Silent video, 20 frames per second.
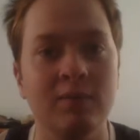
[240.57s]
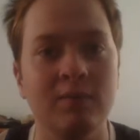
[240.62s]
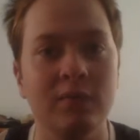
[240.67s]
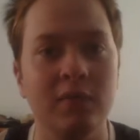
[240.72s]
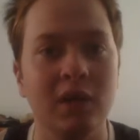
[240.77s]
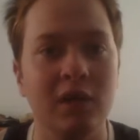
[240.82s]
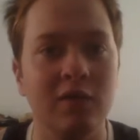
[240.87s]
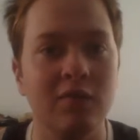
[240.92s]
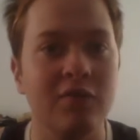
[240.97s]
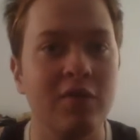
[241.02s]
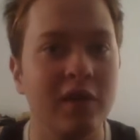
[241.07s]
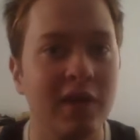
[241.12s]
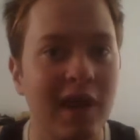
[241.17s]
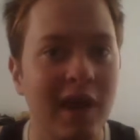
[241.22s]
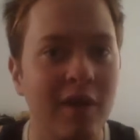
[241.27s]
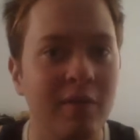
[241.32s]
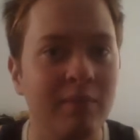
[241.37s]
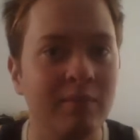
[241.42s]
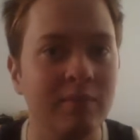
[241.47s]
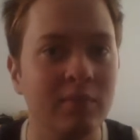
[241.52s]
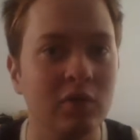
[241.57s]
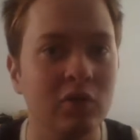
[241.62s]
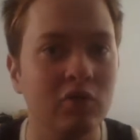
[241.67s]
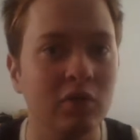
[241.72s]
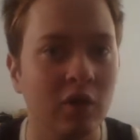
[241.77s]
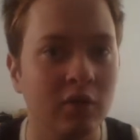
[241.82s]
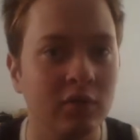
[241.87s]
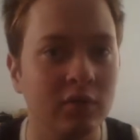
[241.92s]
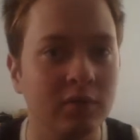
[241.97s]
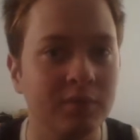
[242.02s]
If they get him, good
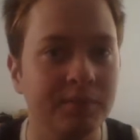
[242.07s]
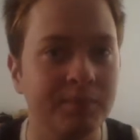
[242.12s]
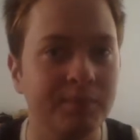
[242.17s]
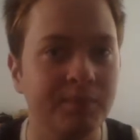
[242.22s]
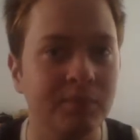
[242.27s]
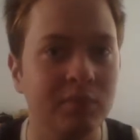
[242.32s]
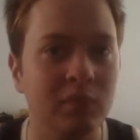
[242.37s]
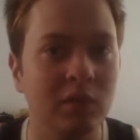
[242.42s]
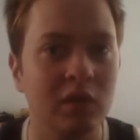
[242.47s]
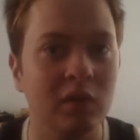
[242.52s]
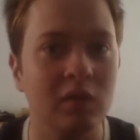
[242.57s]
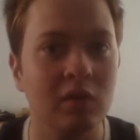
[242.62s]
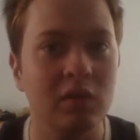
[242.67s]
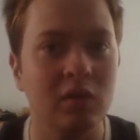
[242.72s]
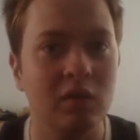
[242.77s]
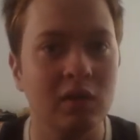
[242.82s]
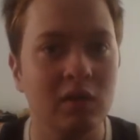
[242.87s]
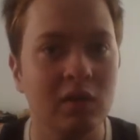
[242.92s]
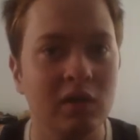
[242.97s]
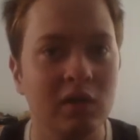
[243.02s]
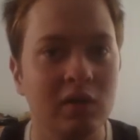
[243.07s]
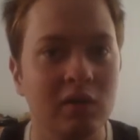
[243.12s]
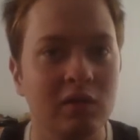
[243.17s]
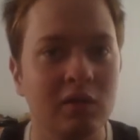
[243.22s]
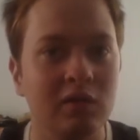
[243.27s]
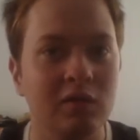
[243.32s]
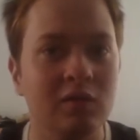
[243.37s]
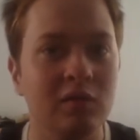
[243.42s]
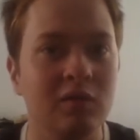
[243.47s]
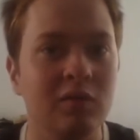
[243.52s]
on them.
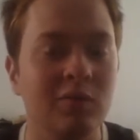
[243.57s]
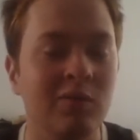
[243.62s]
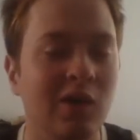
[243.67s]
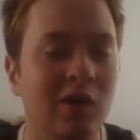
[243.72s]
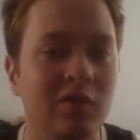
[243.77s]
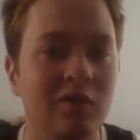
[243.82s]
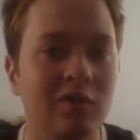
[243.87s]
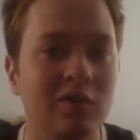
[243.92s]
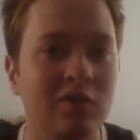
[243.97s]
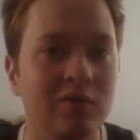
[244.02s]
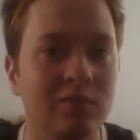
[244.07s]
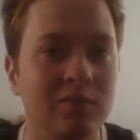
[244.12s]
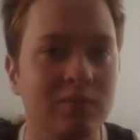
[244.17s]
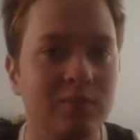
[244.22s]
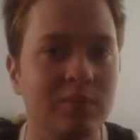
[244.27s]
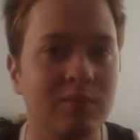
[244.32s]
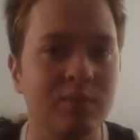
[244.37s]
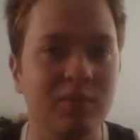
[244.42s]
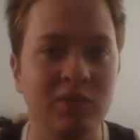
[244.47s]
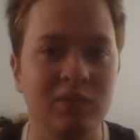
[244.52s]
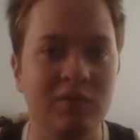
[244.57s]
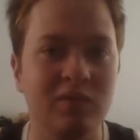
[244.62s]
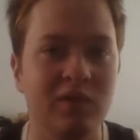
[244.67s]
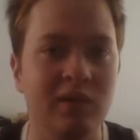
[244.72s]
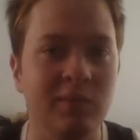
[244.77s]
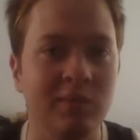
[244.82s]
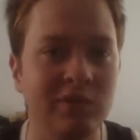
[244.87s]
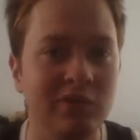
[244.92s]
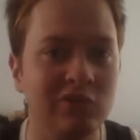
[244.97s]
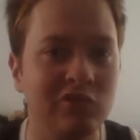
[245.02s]
To be honest, but
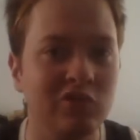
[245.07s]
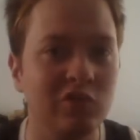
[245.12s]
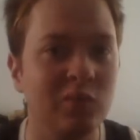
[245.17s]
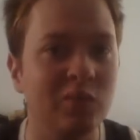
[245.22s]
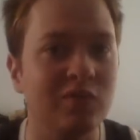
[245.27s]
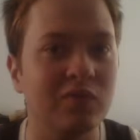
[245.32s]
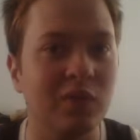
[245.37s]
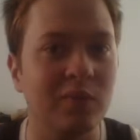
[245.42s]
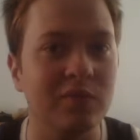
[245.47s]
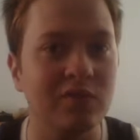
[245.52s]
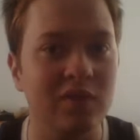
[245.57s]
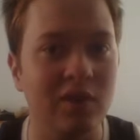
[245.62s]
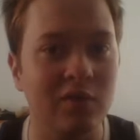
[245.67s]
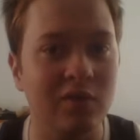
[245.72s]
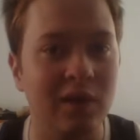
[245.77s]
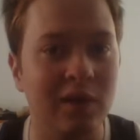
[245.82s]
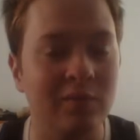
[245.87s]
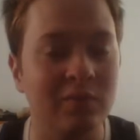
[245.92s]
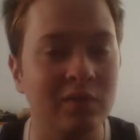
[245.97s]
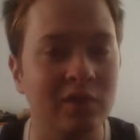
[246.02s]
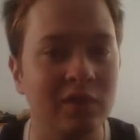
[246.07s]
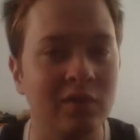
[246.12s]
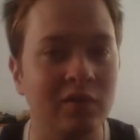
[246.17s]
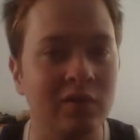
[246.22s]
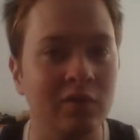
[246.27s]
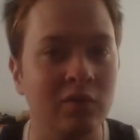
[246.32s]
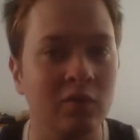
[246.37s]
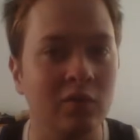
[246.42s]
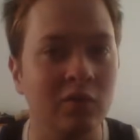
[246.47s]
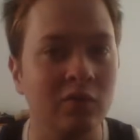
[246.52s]
it'd be stupid from Southampton, you
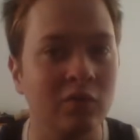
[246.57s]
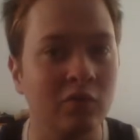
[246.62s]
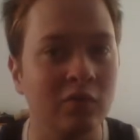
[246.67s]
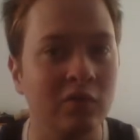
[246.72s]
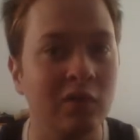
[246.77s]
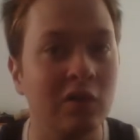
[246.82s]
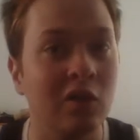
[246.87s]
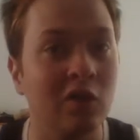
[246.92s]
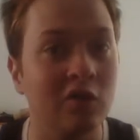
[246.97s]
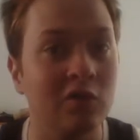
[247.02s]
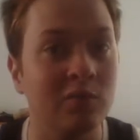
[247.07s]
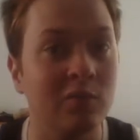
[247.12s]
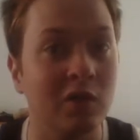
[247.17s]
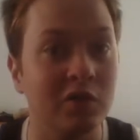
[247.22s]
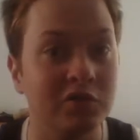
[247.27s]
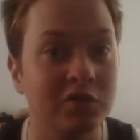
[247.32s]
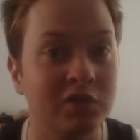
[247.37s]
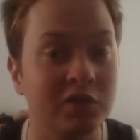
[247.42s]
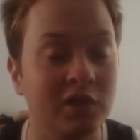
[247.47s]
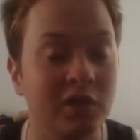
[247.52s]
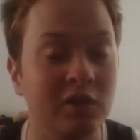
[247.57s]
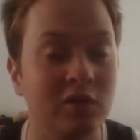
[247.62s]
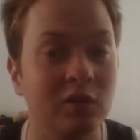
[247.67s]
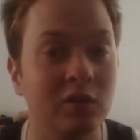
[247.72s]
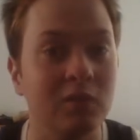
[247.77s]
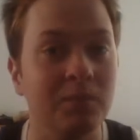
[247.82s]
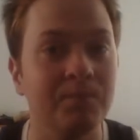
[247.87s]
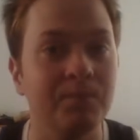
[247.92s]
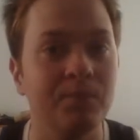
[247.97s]
know, they've already lost Pochettino.